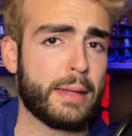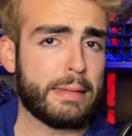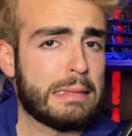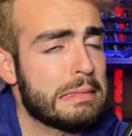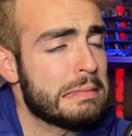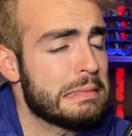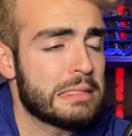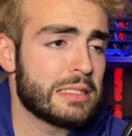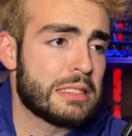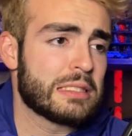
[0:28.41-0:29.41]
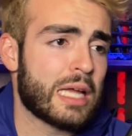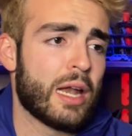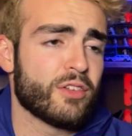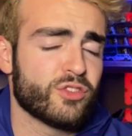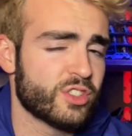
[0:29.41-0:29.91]
Let's just
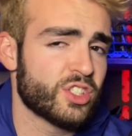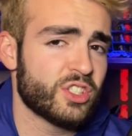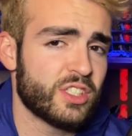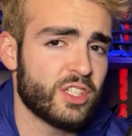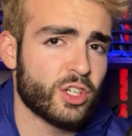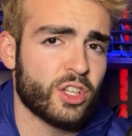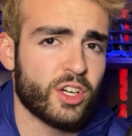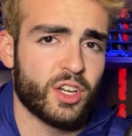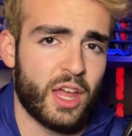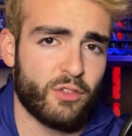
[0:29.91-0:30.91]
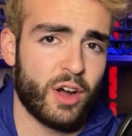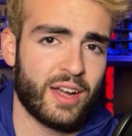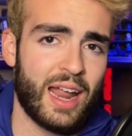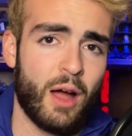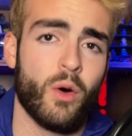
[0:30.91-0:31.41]
kind of steer clear of that
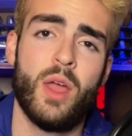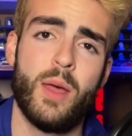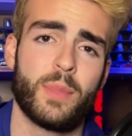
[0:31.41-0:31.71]
right now,